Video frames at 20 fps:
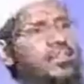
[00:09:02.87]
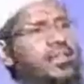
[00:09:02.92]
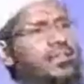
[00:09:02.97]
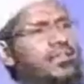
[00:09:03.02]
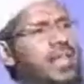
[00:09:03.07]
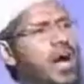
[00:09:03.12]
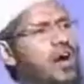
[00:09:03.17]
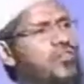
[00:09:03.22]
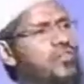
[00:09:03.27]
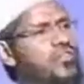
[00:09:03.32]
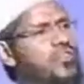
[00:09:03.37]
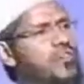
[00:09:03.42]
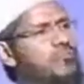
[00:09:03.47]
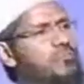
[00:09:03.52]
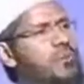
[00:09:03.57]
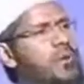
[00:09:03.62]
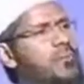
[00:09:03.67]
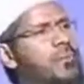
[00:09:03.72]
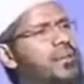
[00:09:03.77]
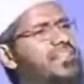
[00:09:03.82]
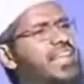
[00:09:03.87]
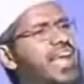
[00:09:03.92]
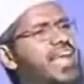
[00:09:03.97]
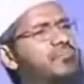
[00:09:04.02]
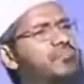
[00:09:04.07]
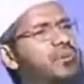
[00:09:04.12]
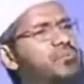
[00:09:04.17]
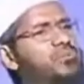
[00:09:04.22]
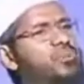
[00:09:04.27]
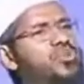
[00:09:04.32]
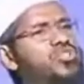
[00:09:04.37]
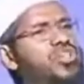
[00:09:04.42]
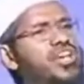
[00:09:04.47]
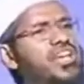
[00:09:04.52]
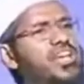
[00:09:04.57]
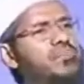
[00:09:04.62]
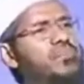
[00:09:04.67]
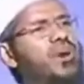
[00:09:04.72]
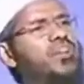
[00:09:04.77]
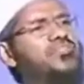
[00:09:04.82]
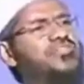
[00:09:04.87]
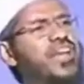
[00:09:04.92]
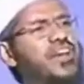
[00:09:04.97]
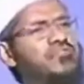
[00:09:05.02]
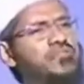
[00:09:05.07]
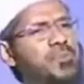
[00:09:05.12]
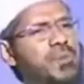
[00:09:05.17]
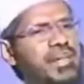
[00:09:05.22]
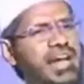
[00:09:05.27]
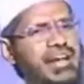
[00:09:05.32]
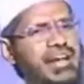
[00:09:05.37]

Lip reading: The thousands of people that have been butchered in Bosnia have to be